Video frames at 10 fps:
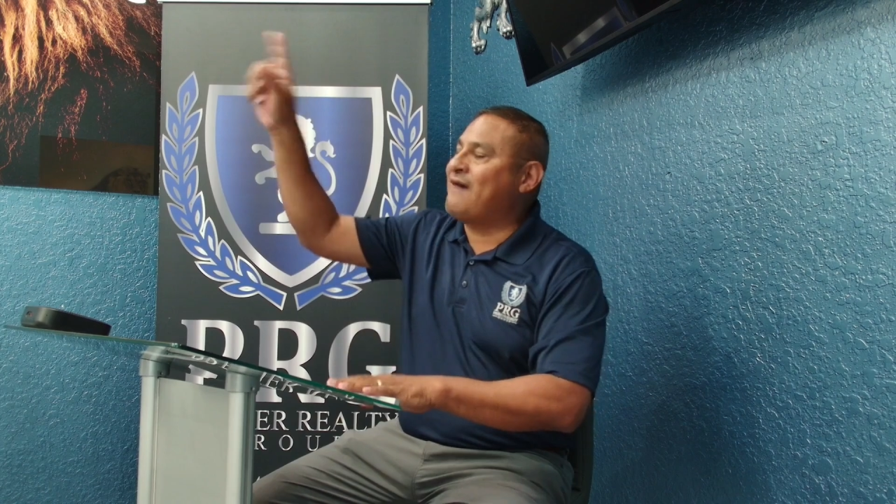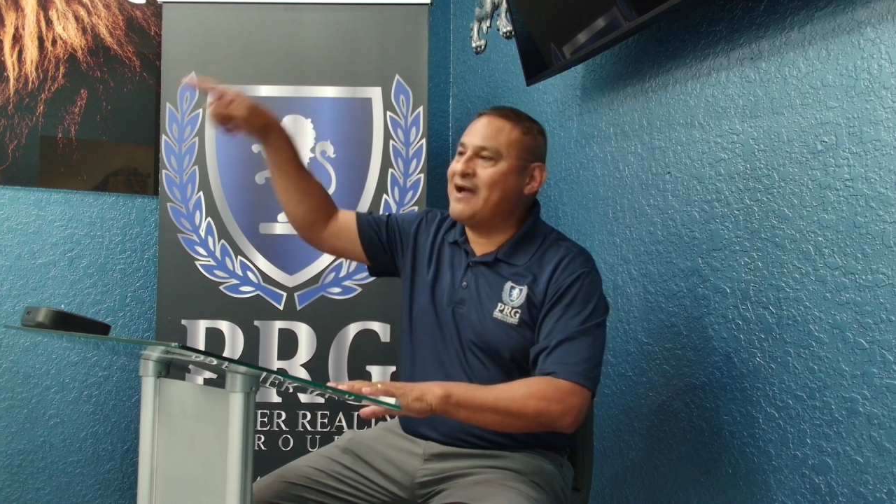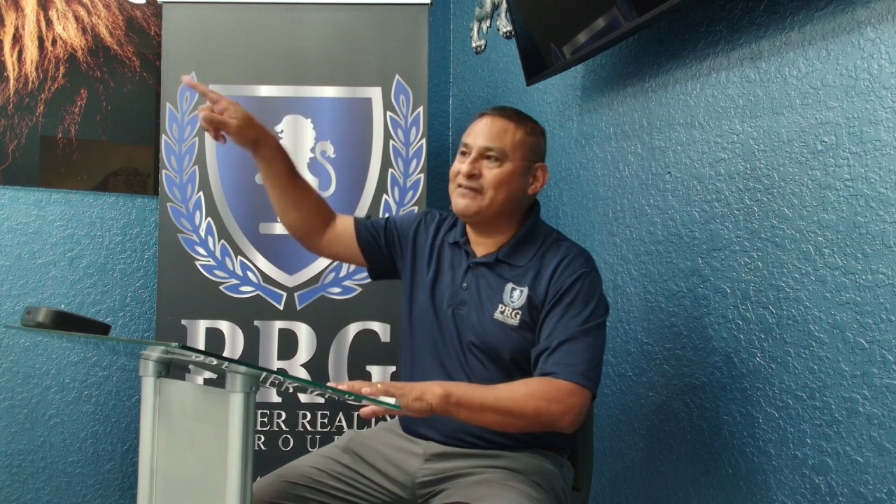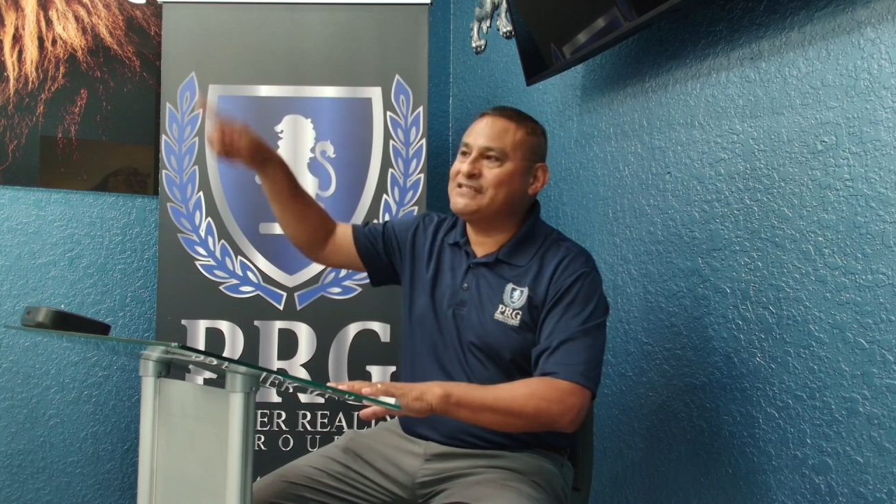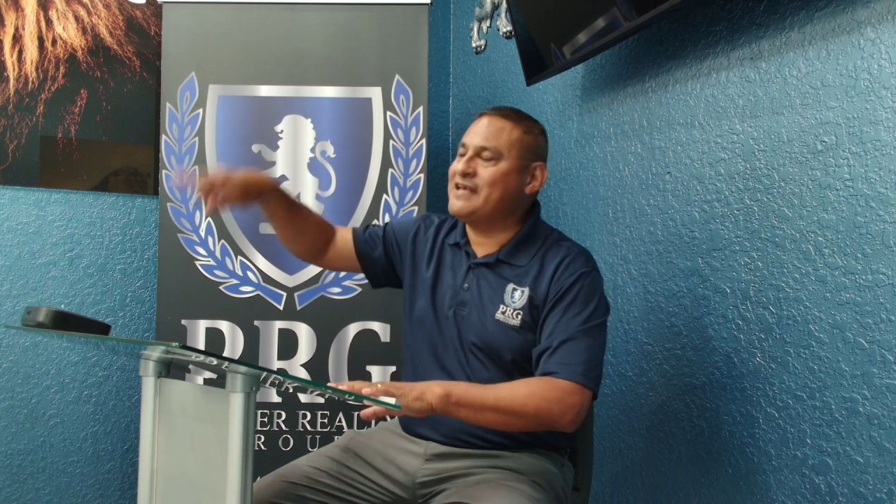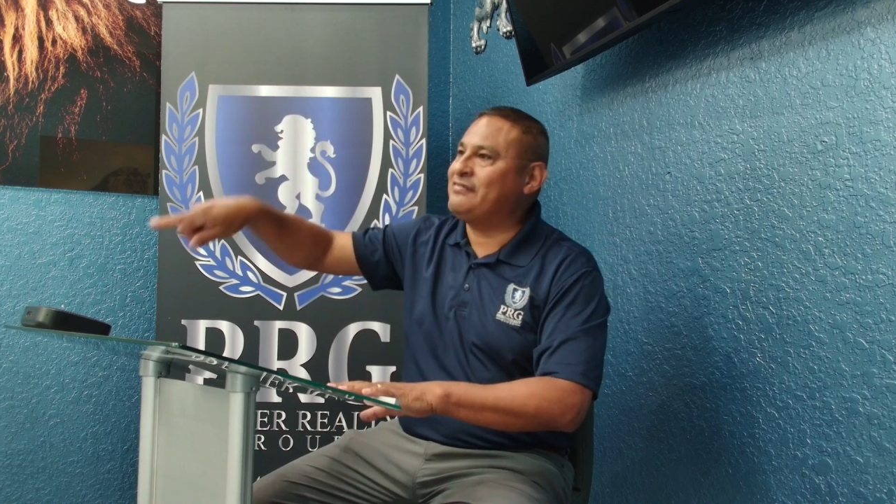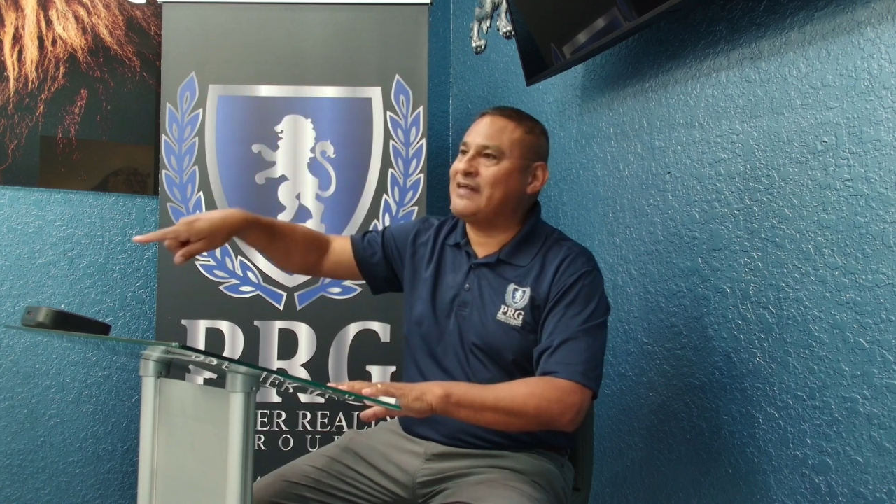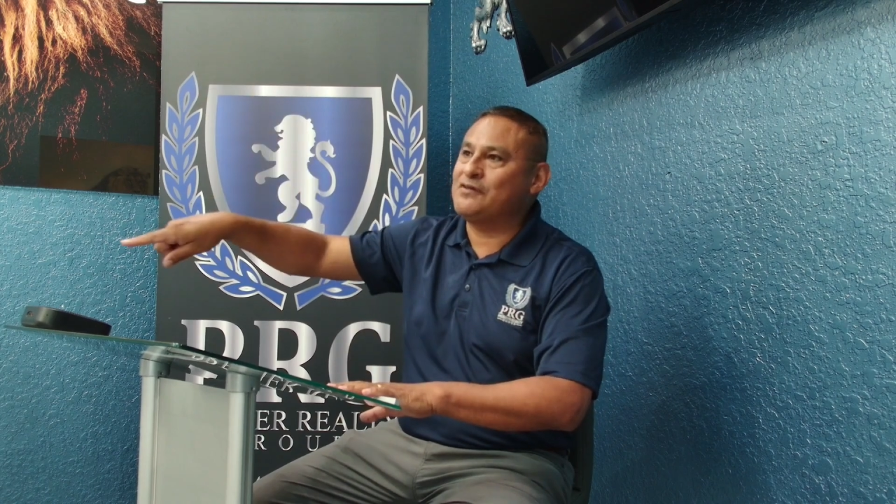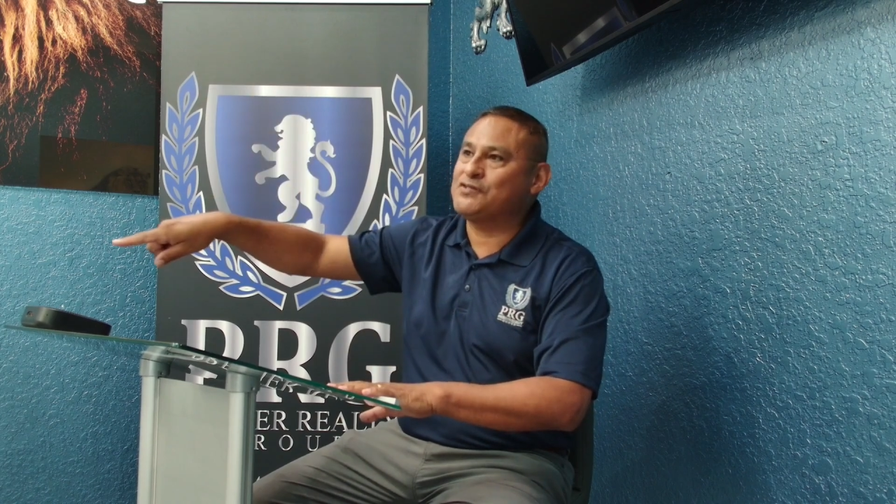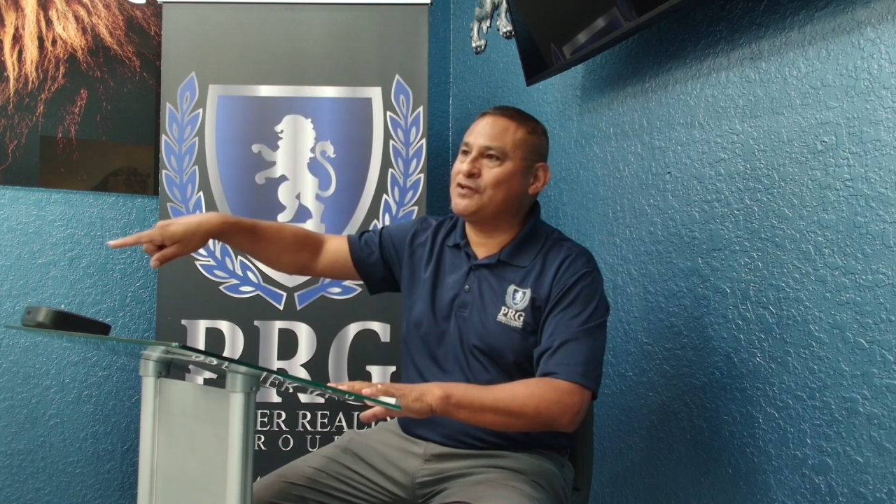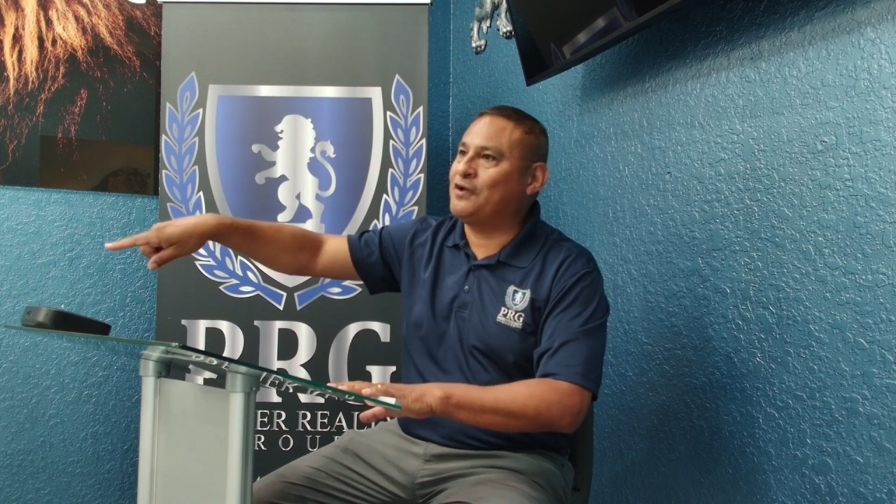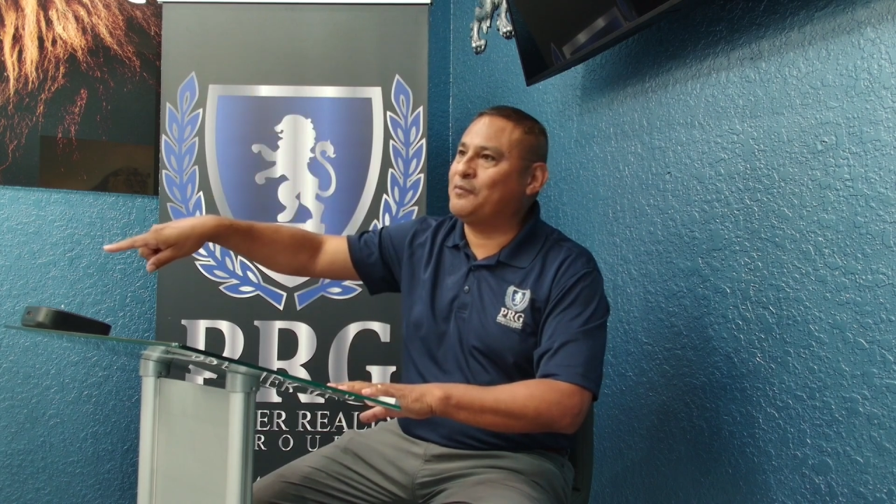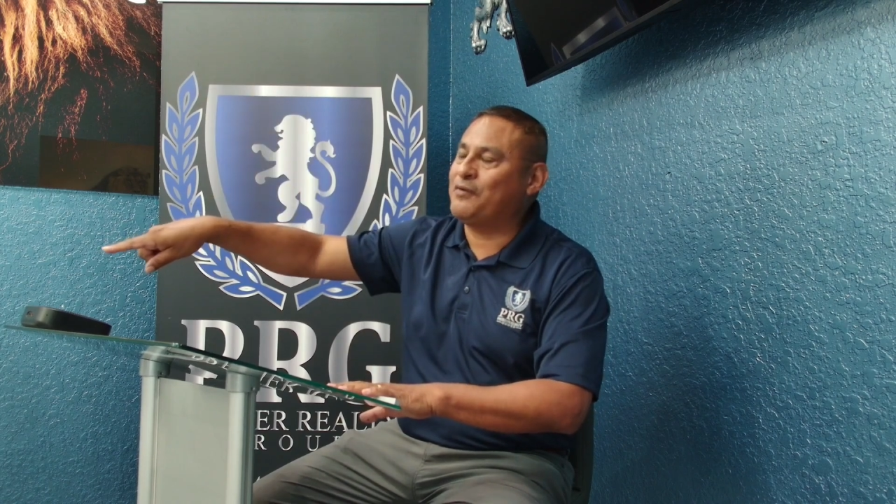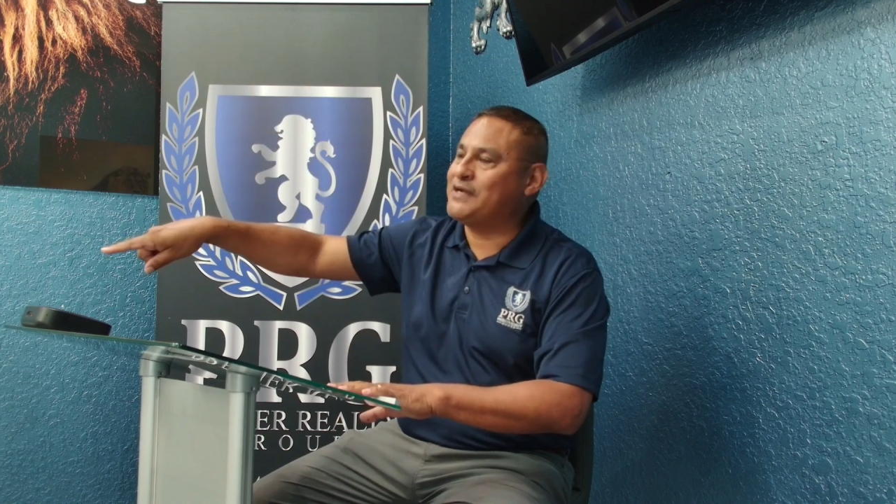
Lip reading: $5,000 and $10,000